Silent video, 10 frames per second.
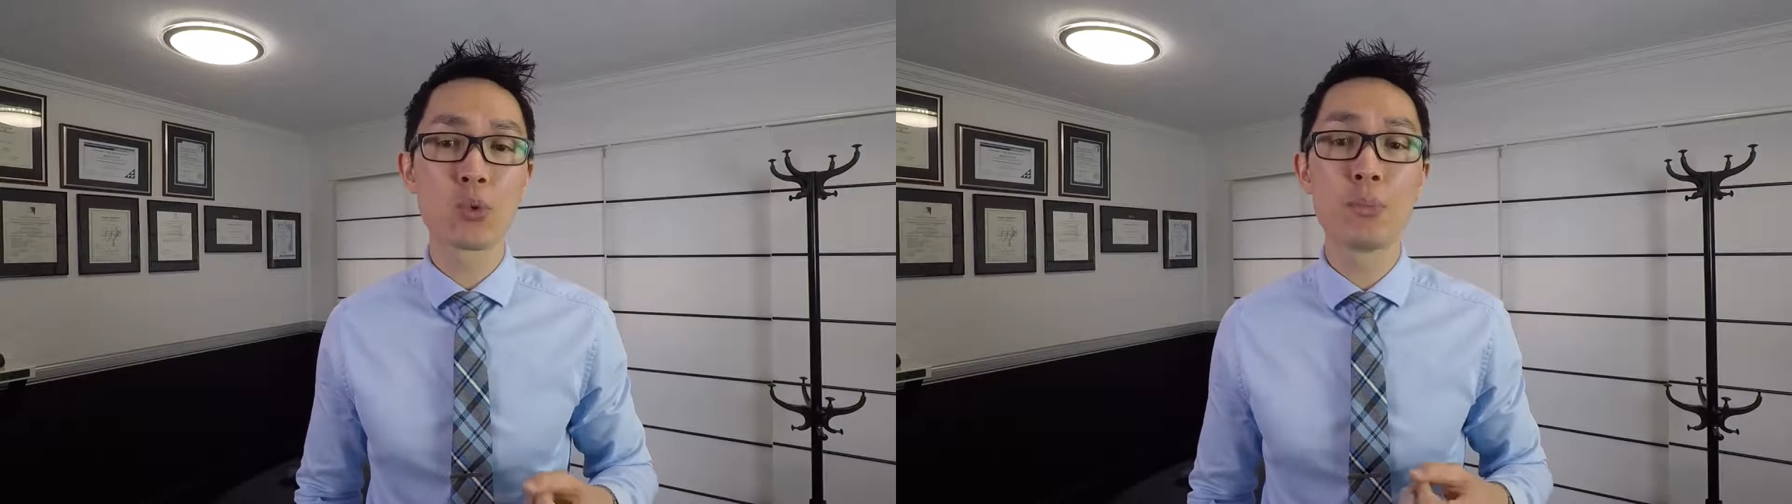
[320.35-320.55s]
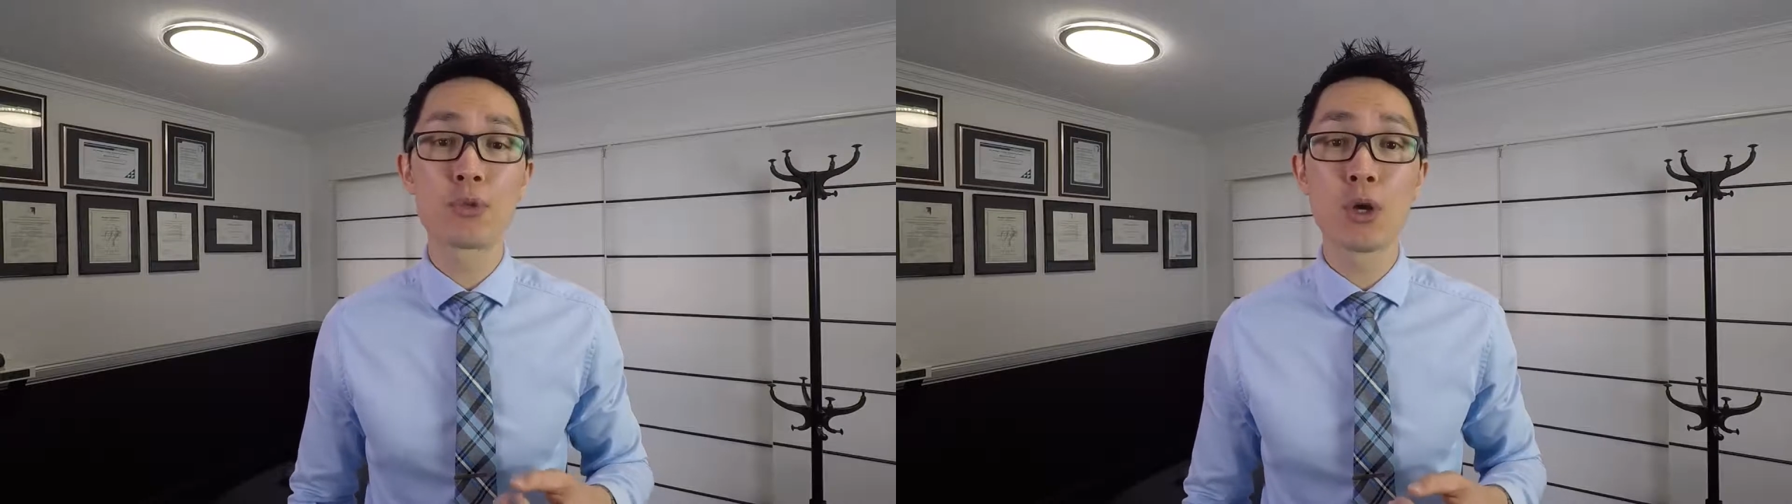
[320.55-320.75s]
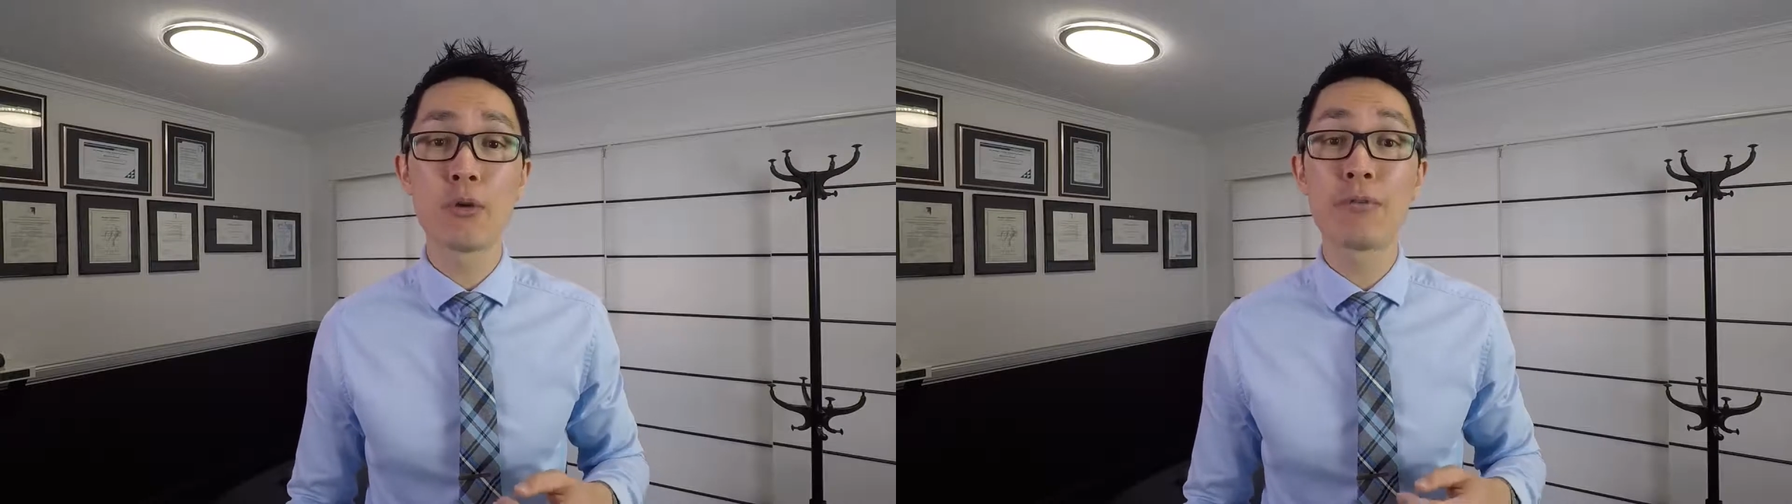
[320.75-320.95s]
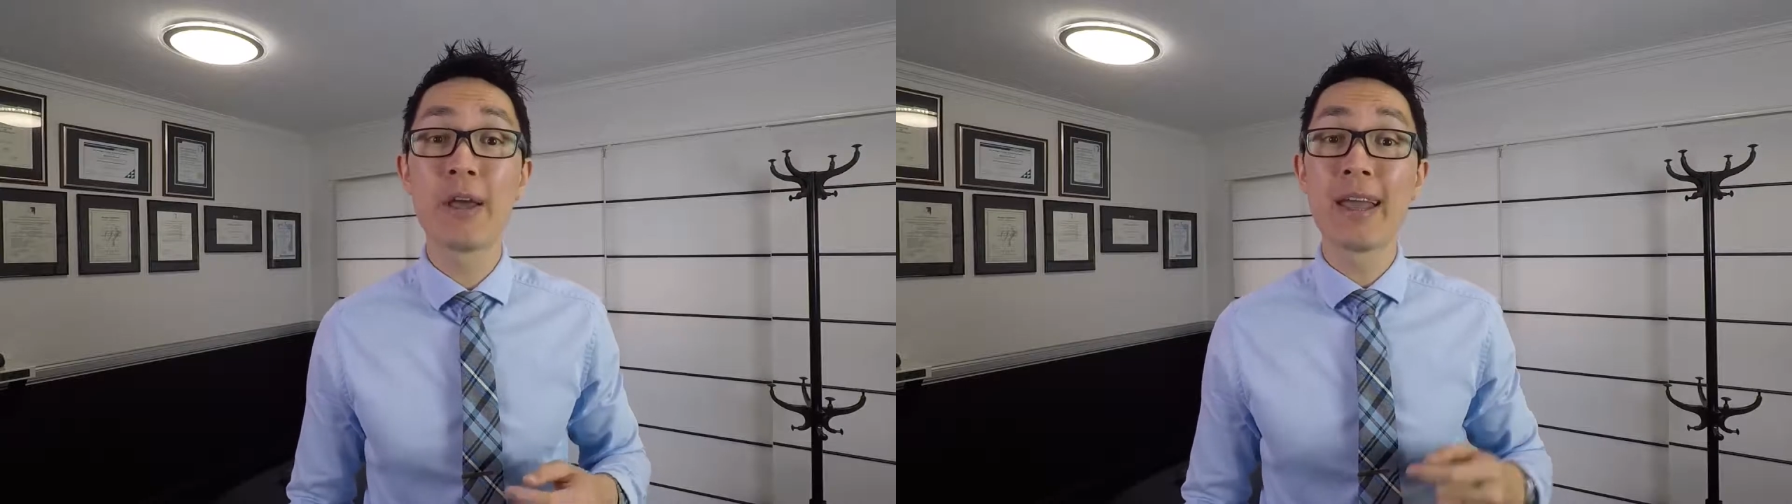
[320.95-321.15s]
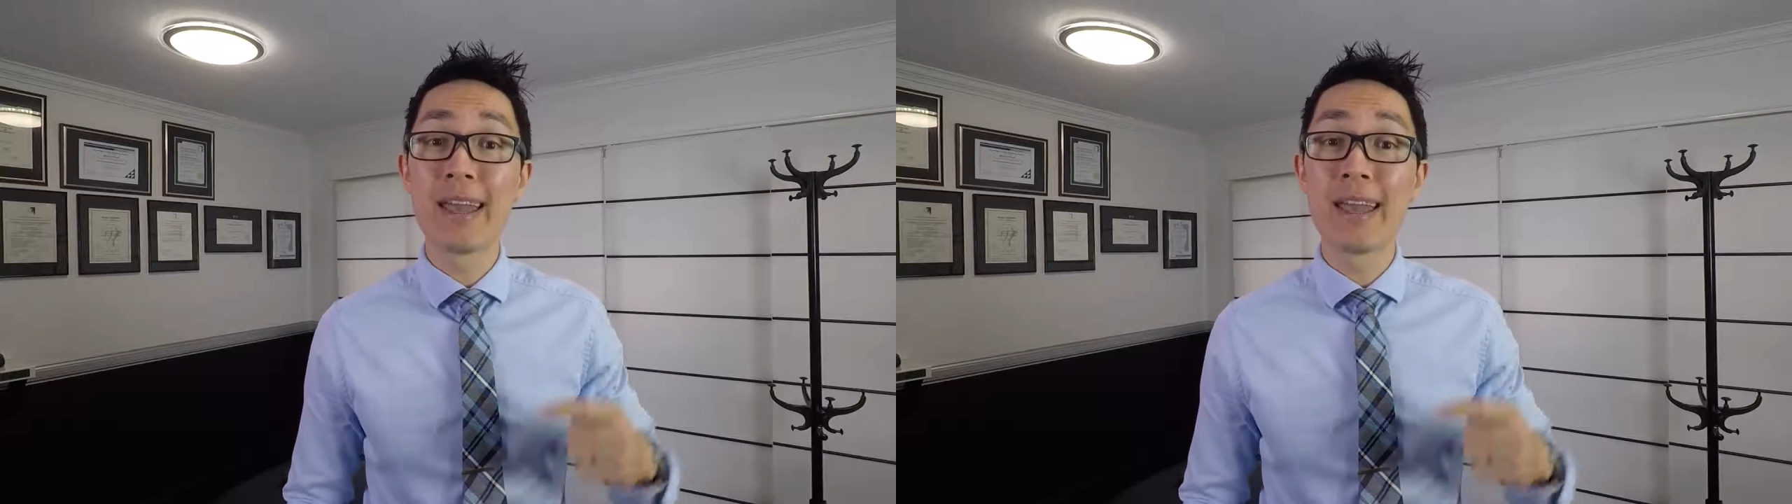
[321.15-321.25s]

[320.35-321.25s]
would observe